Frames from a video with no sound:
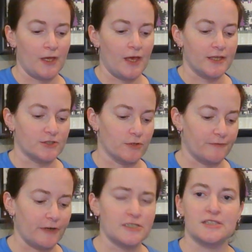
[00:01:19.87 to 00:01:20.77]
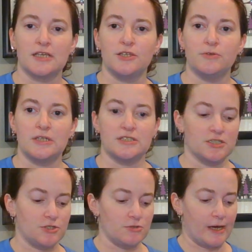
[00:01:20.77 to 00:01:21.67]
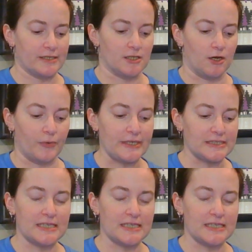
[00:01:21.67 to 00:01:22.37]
So the first thing you need to do, as always,